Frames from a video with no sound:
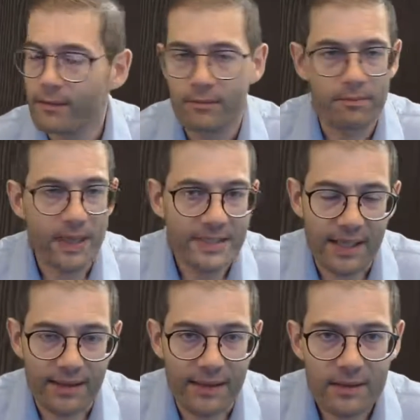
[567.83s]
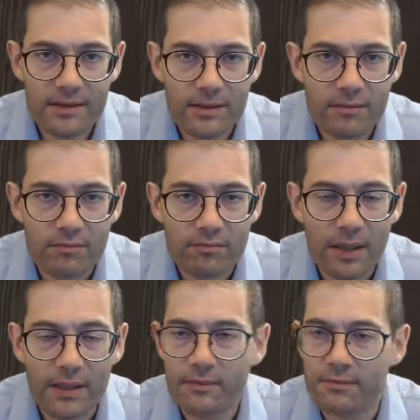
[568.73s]
Basic things,
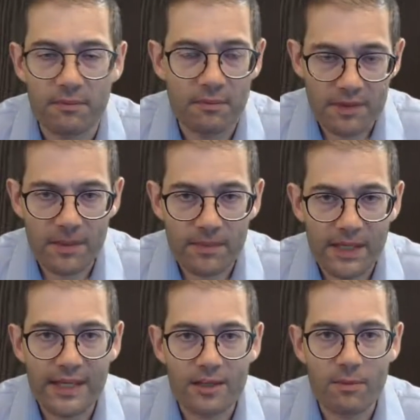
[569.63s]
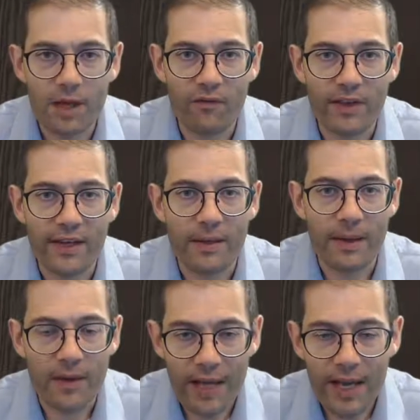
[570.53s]
but something that you might forget
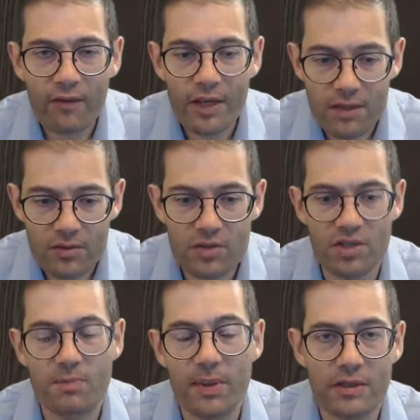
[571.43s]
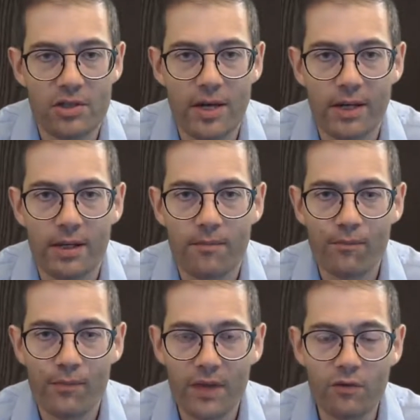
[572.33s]
about. Have I used a spell checker?
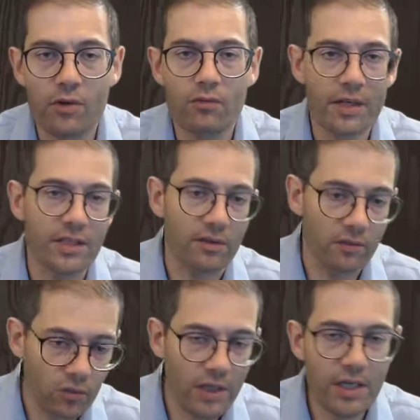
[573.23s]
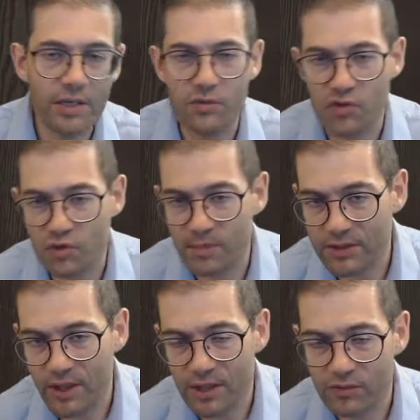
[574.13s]
If you're writing on Word, use the spell
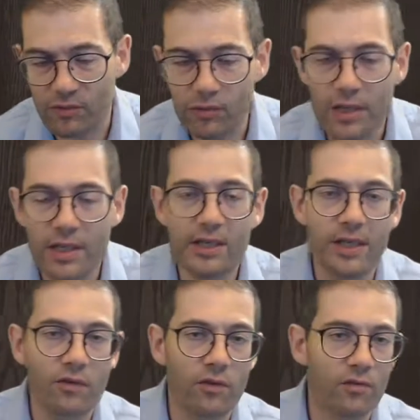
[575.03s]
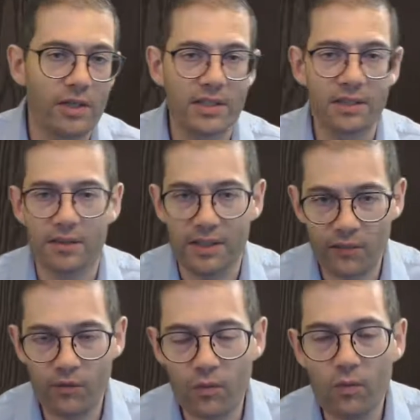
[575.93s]
checker on Word. If you're writing on a
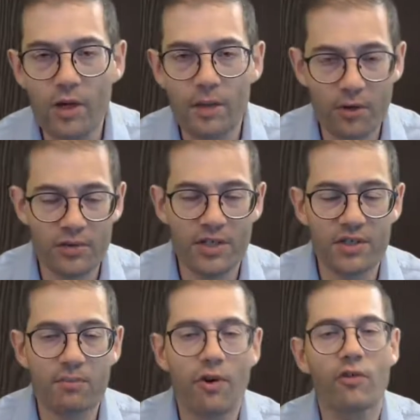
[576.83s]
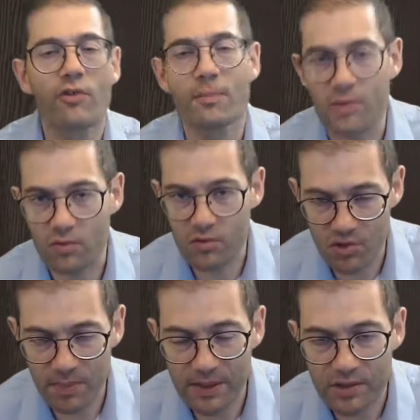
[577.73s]
different word processing program, use the
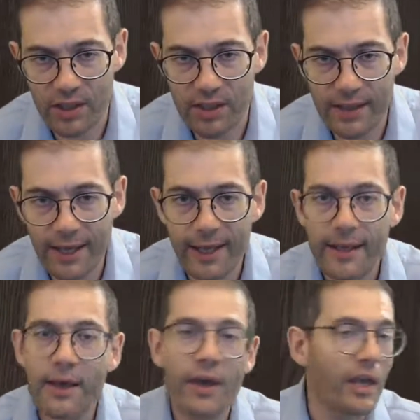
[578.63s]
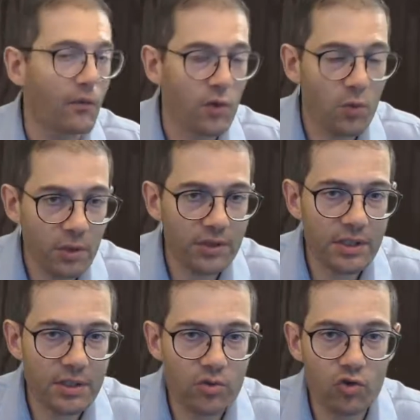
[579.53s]
spell checker there. If you want to
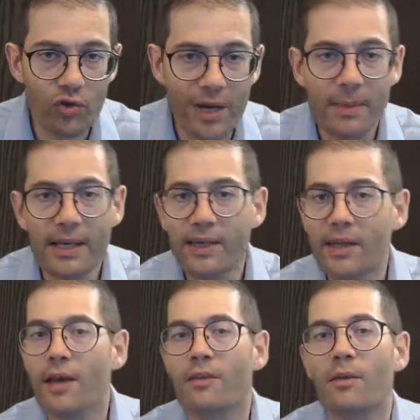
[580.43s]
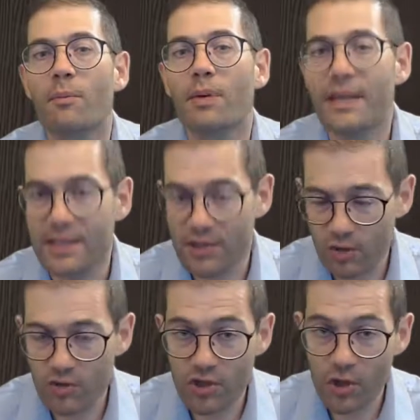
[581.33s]
use Grammarly, then please
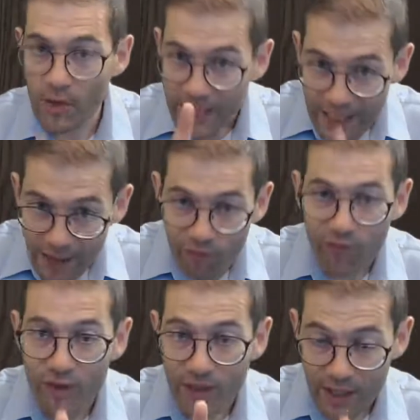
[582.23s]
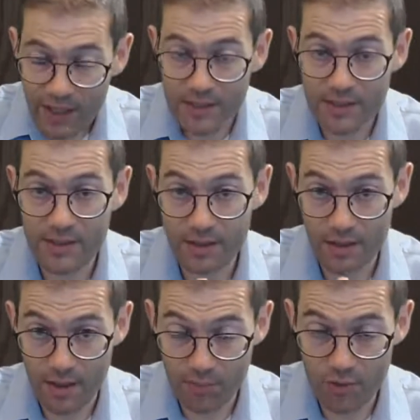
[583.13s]
do so if it's
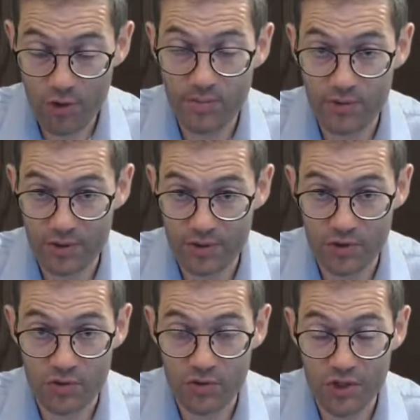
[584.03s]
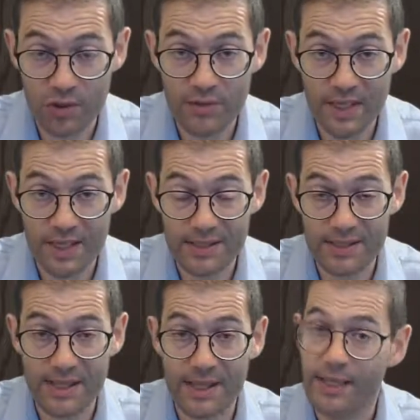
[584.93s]
appropriate to do so. That is to
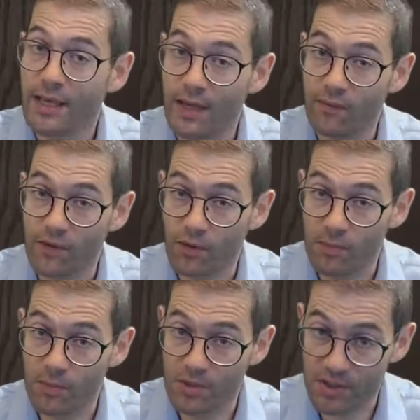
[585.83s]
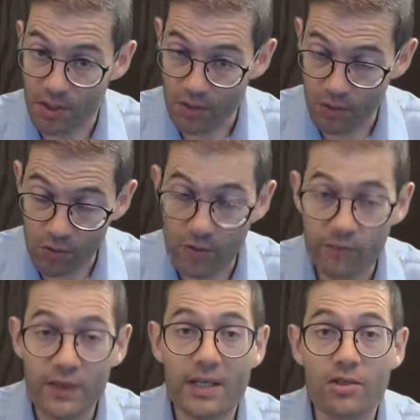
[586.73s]
say, if the document is not
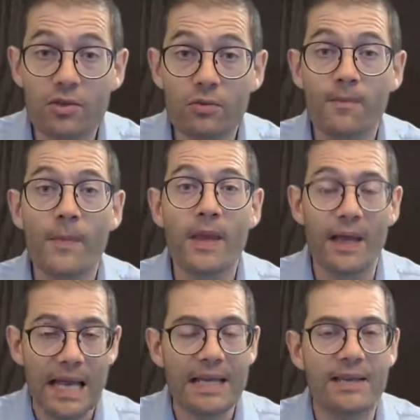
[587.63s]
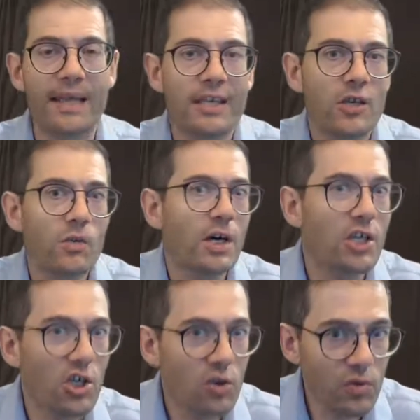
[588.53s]
confidential and that you are
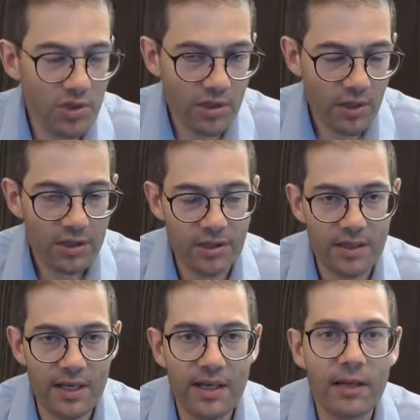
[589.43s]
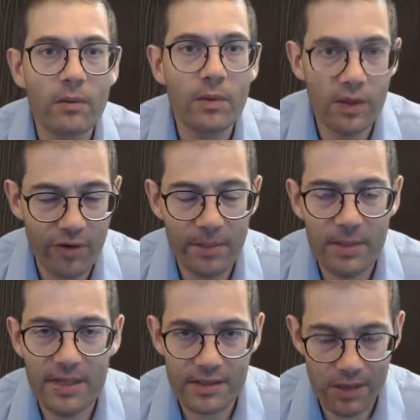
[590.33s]
used to dealing with
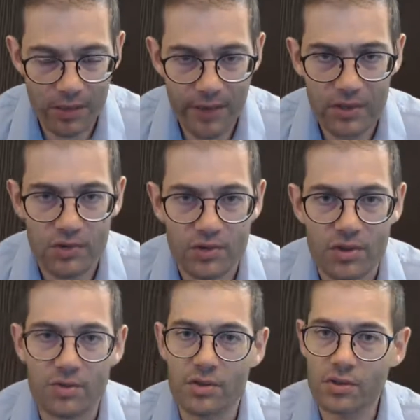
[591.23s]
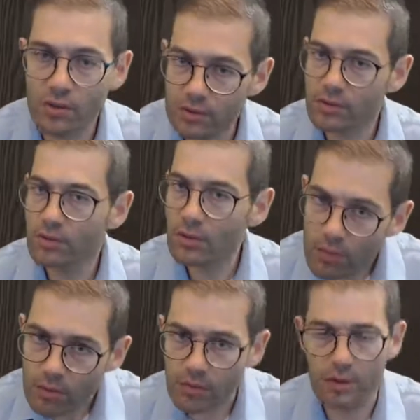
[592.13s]
Grammarly's corrections, because not
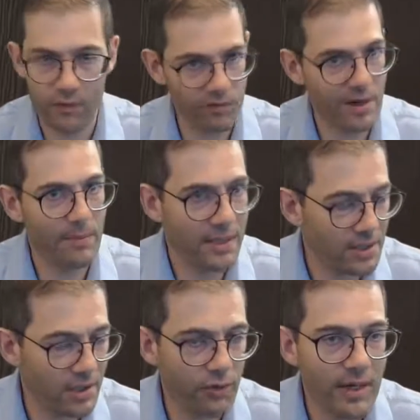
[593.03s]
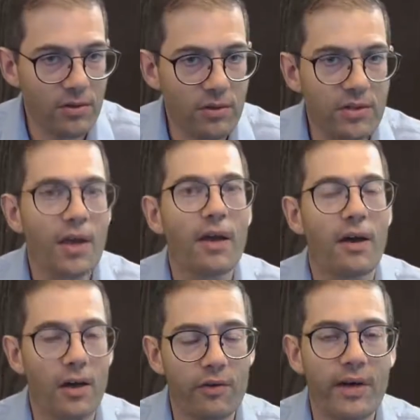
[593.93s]
all of Grammarly's corrections
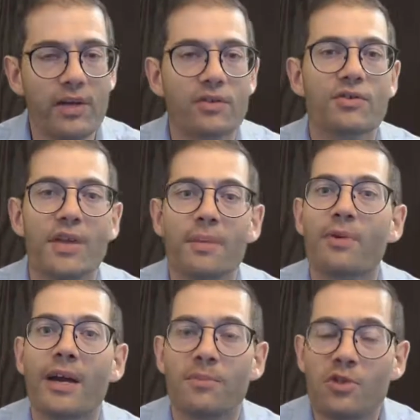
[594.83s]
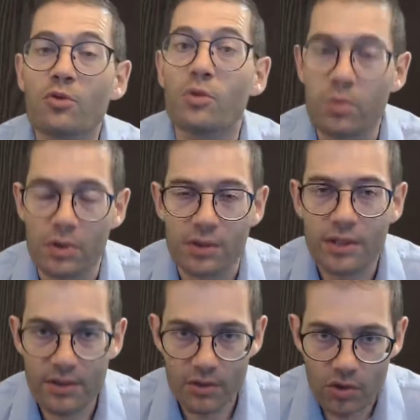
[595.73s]
are corrections that perhaps you would want
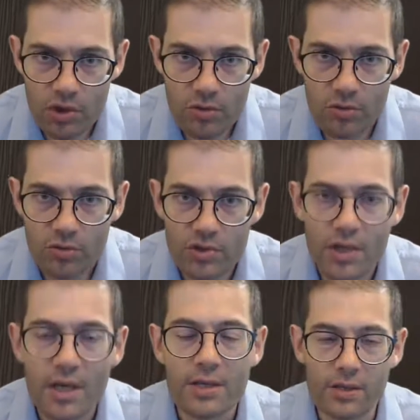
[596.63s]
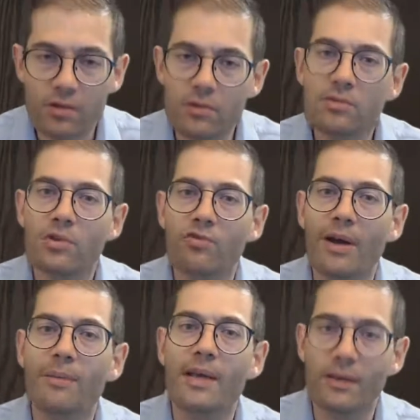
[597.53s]
to choose. So use
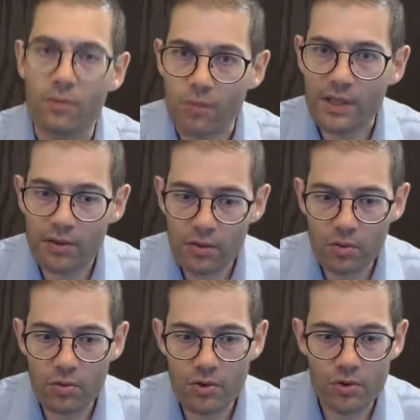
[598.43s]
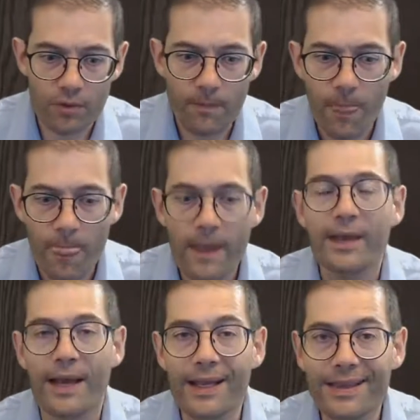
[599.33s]
Grammarly with caution.
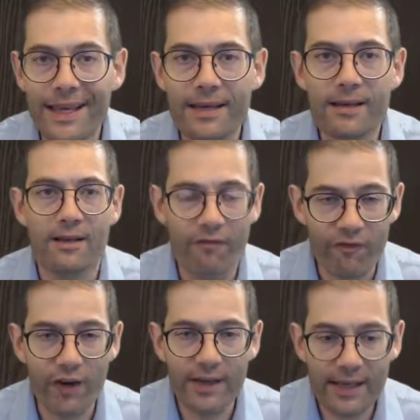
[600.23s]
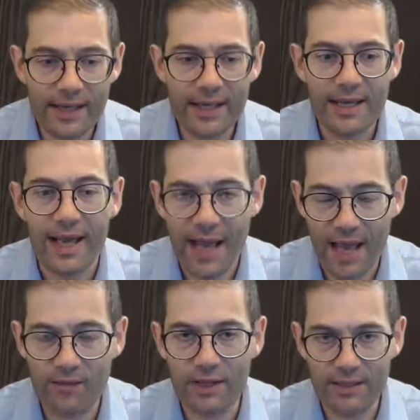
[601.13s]
And then finally,
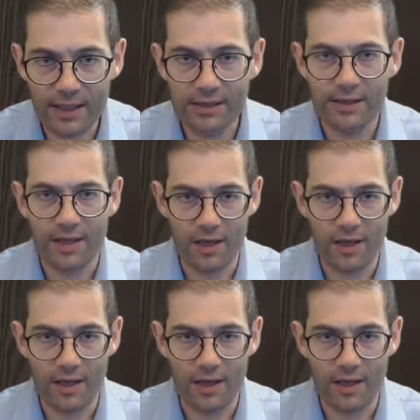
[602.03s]
have I done a